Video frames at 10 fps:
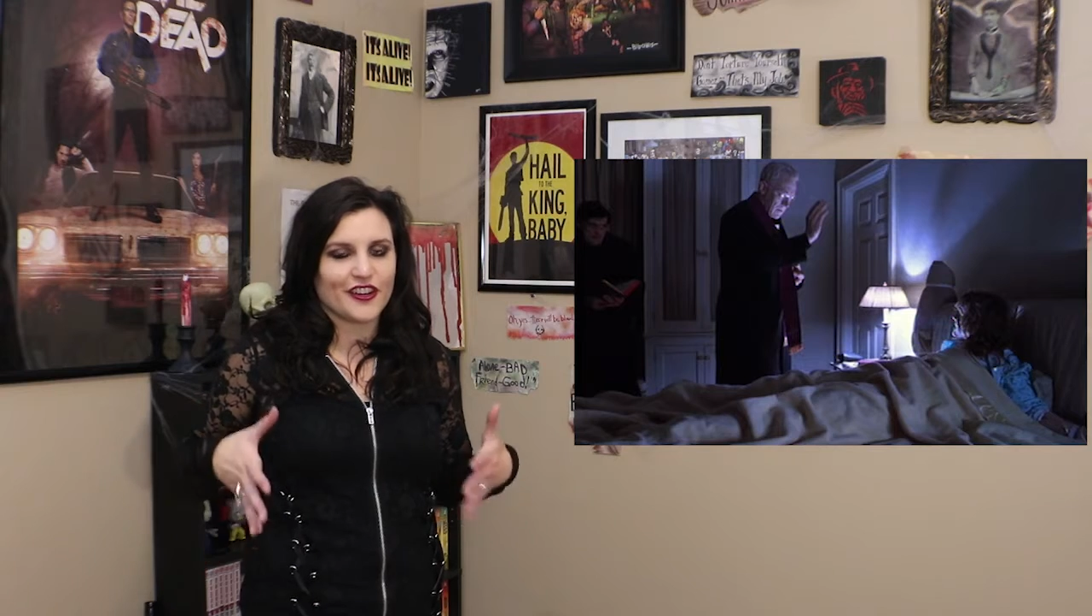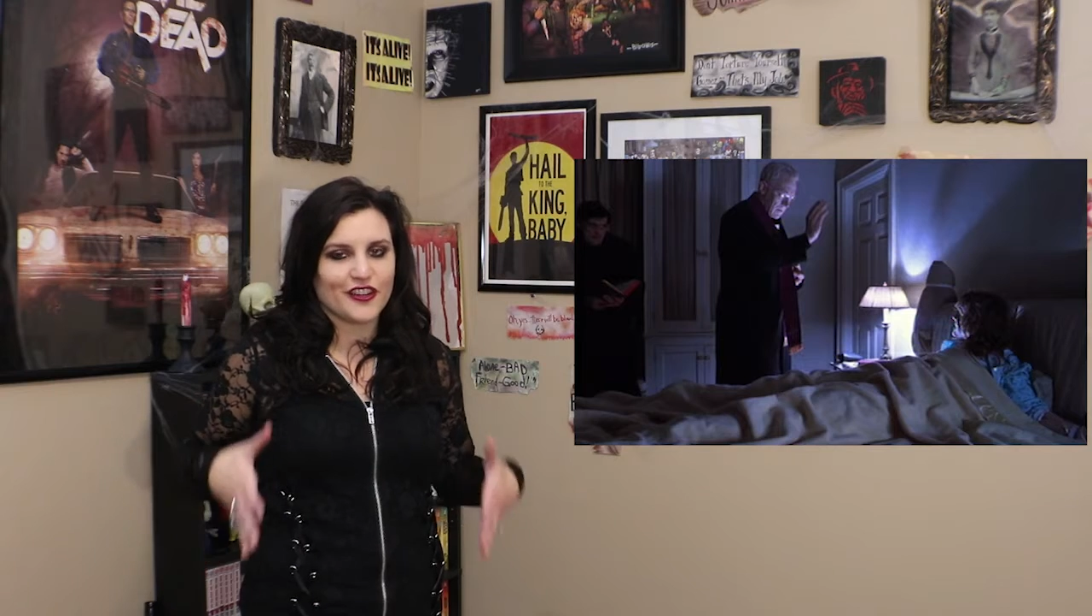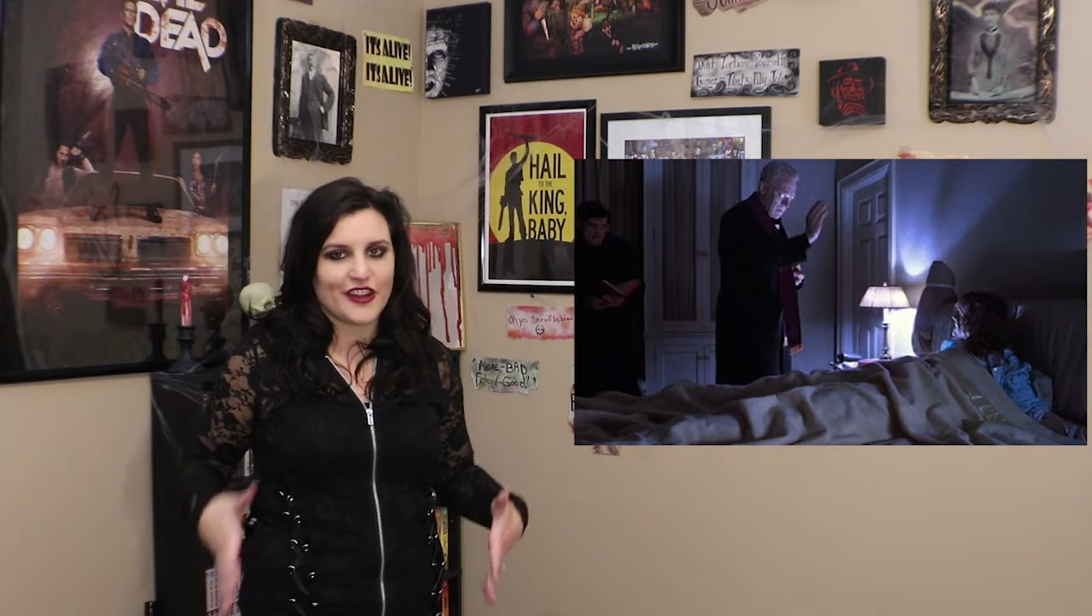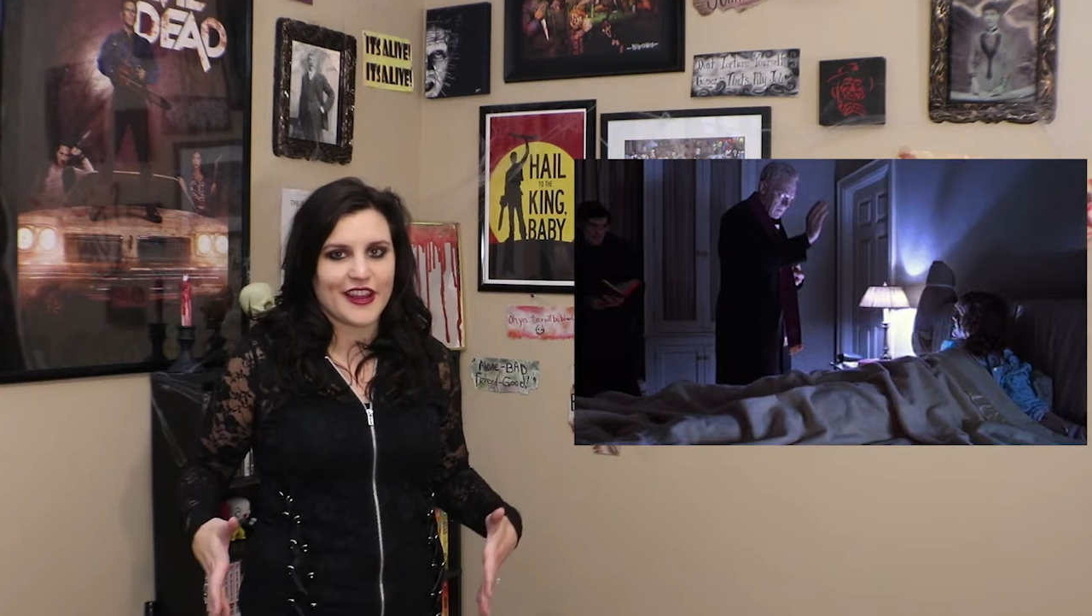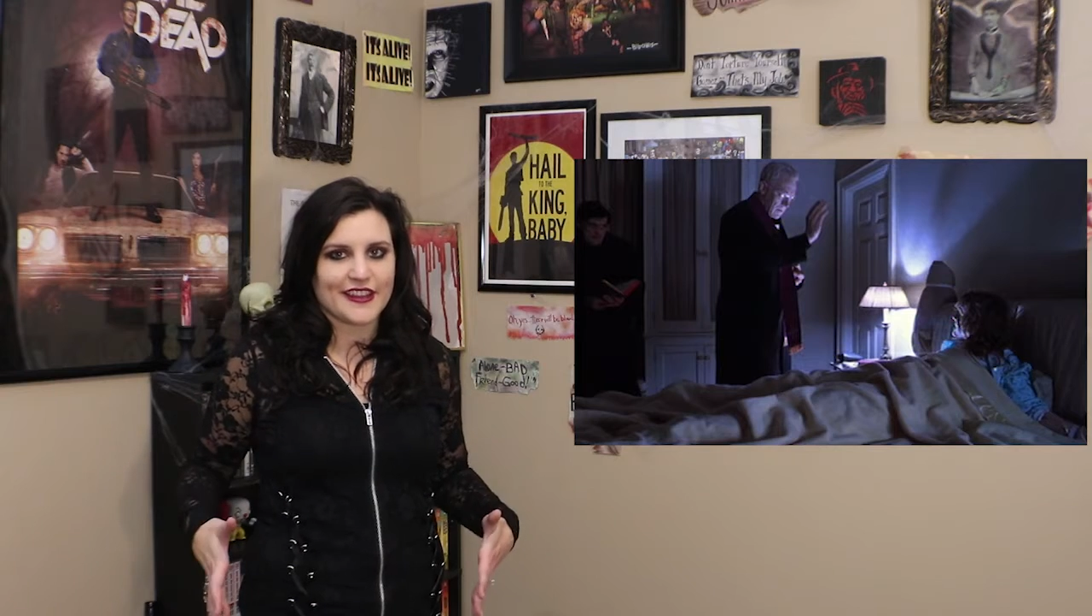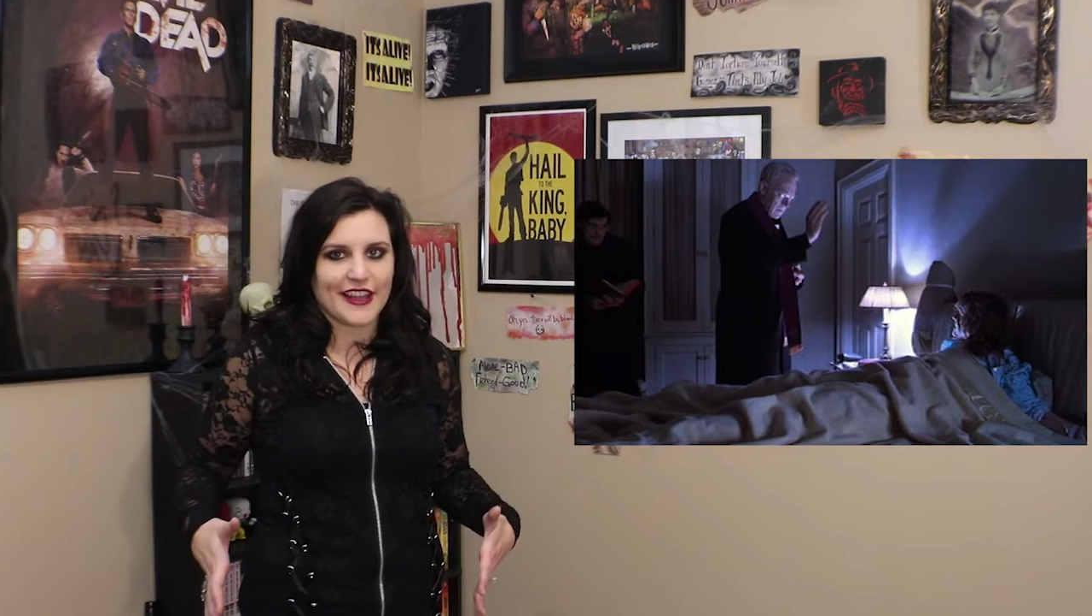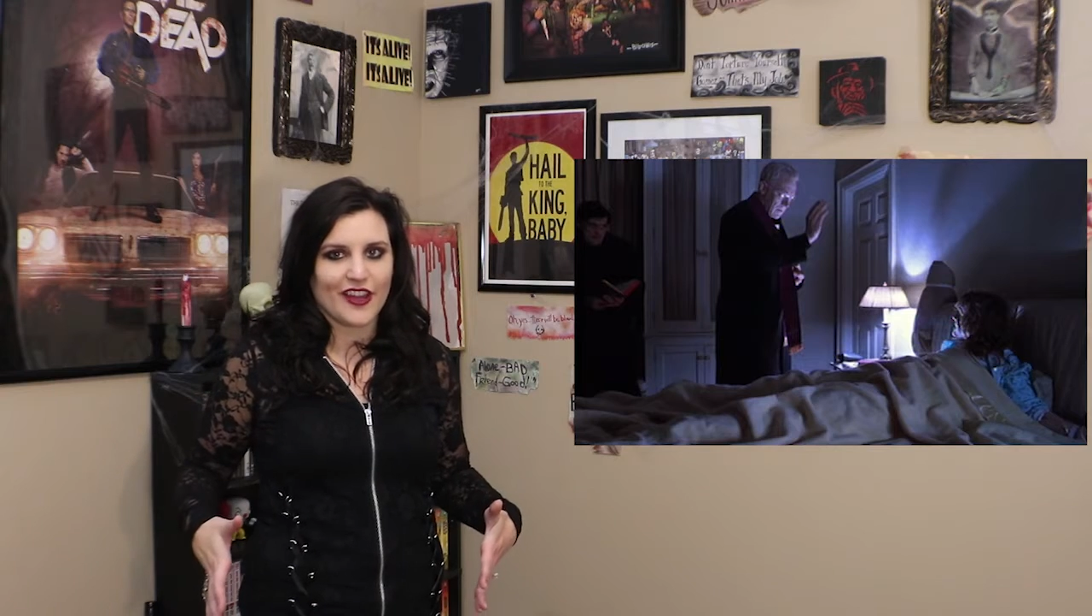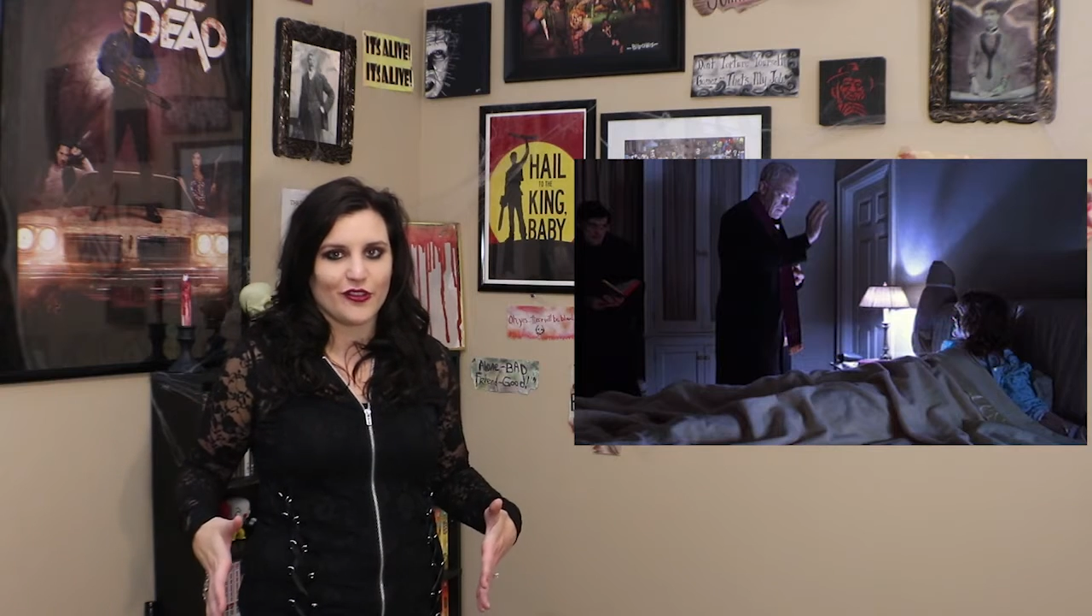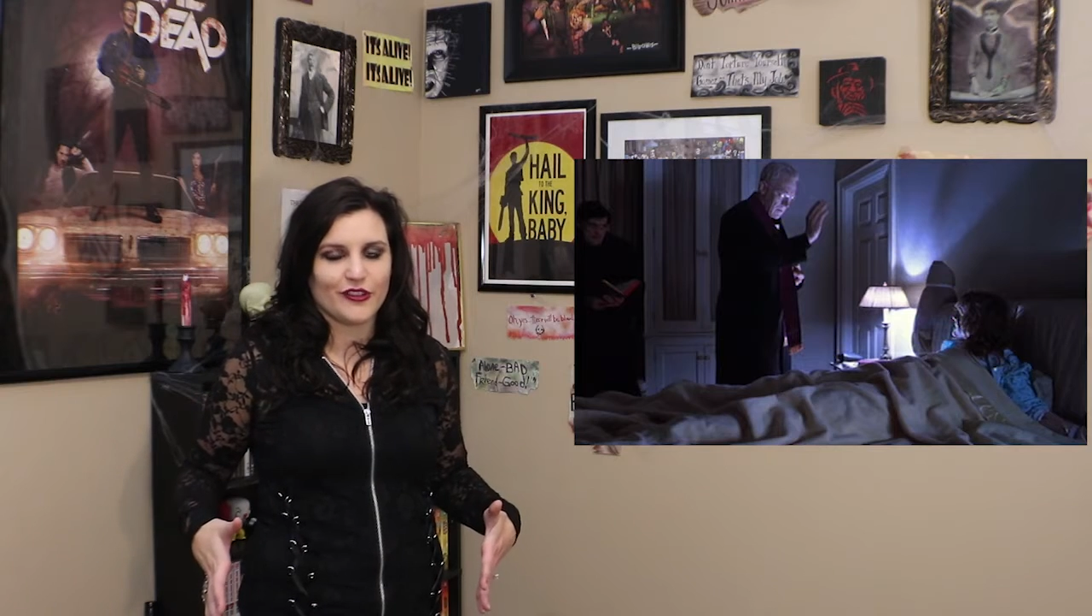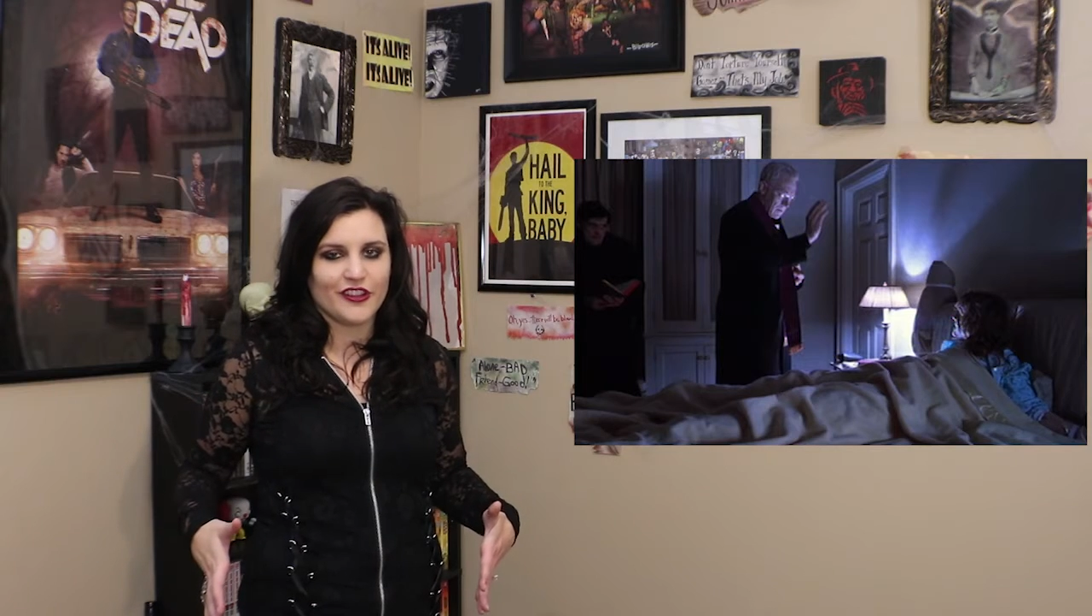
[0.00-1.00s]
her
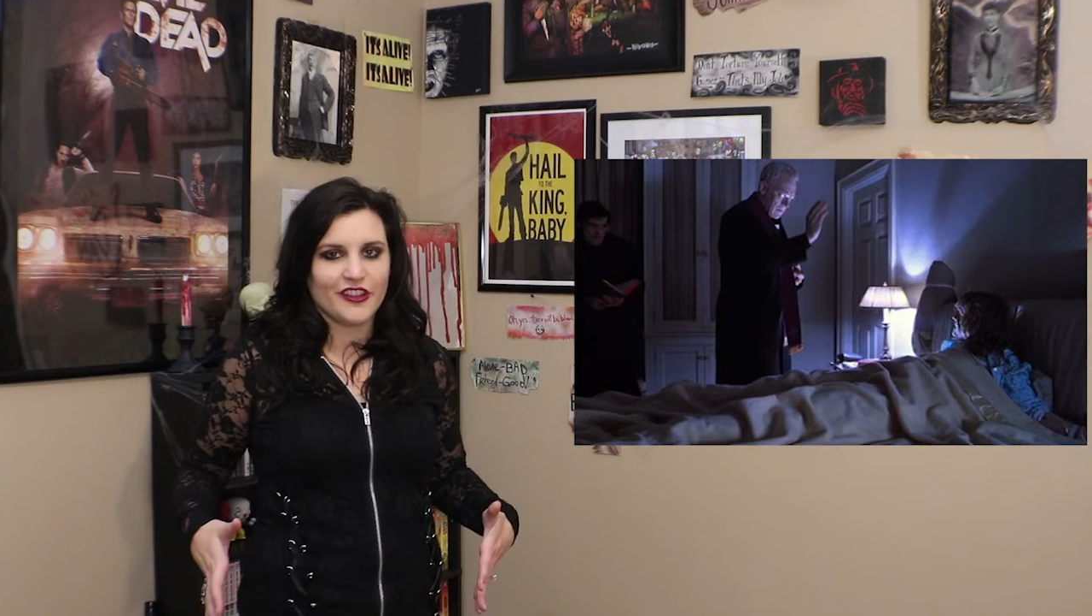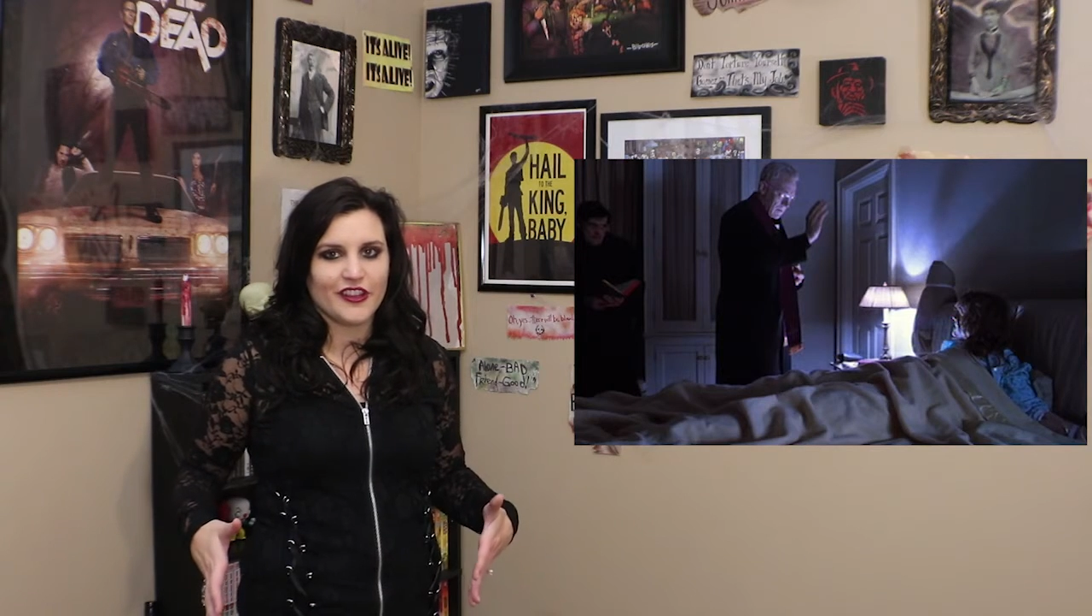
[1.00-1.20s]
nightgown,